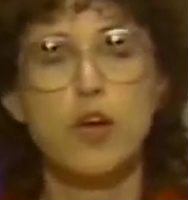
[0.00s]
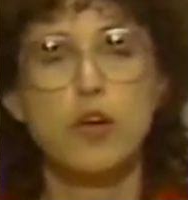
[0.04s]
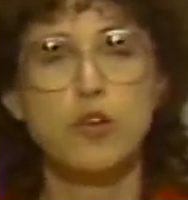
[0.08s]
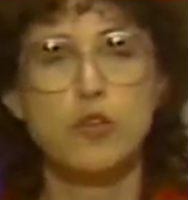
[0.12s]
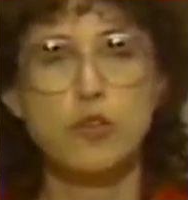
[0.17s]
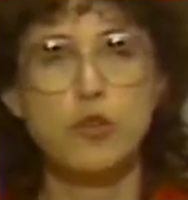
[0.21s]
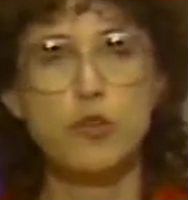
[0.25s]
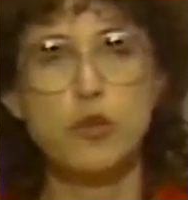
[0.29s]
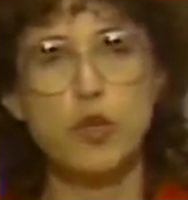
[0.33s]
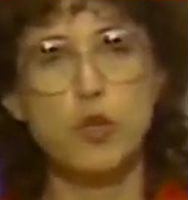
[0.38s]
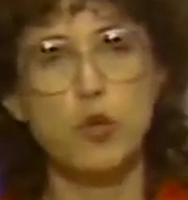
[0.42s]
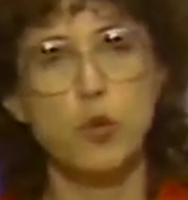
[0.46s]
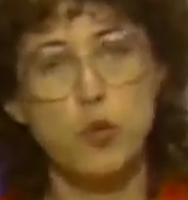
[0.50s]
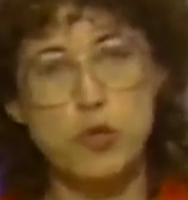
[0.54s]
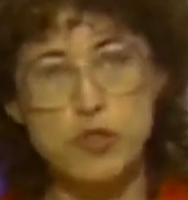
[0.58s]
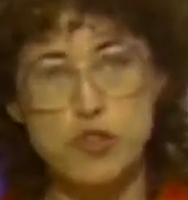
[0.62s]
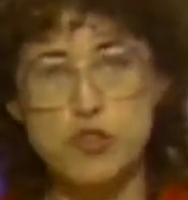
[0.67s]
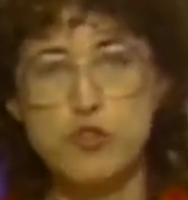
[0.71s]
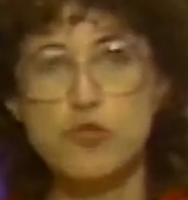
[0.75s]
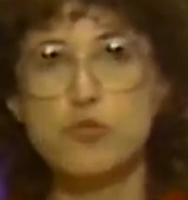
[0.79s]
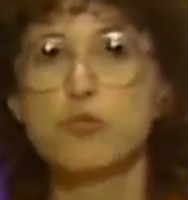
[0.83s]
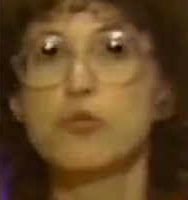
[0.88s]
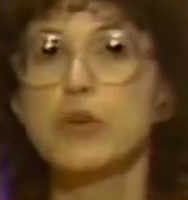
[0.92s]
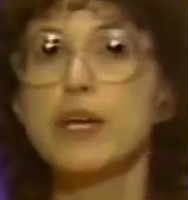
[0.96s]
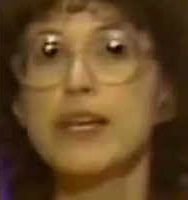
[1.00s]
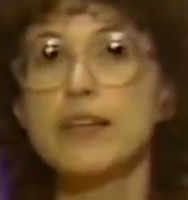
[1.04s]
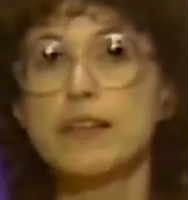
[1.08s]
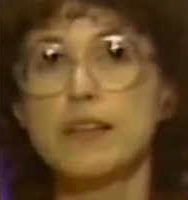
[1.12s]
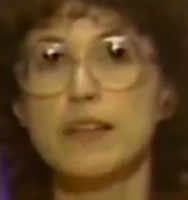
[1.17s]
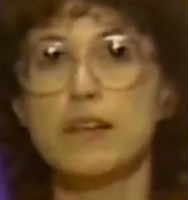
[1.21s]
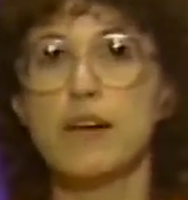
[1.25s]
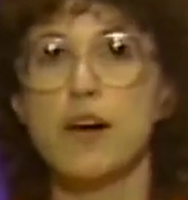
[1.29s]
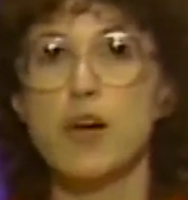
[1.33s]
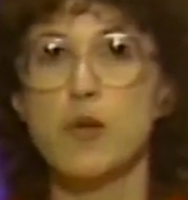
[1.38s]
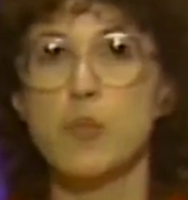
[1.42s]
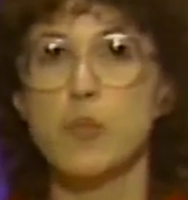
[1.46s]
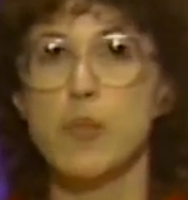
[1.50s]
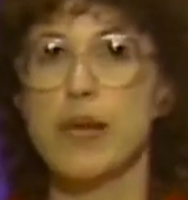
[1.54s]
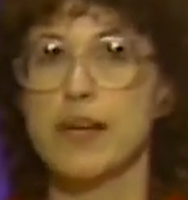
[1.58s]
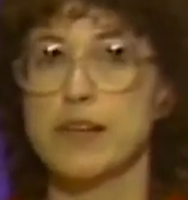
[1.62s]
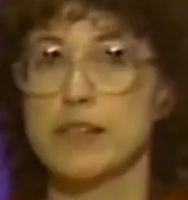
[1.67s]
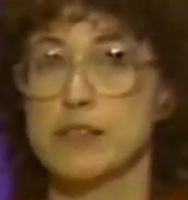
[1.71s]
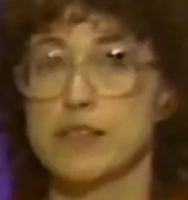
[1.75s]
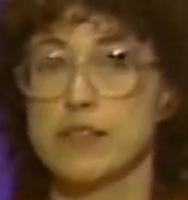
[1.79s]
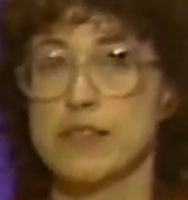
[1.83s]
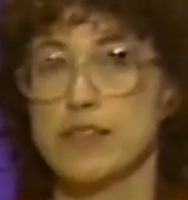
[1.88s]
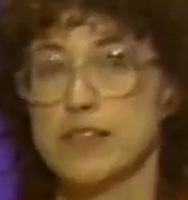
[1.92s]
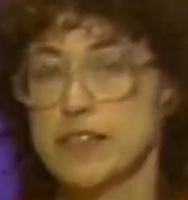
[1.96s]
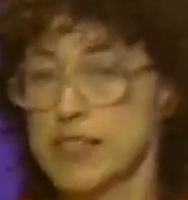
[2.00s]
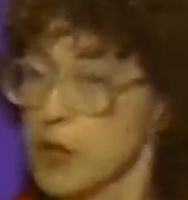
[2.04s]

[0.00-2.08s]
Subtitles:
New York, was to read the art magazines.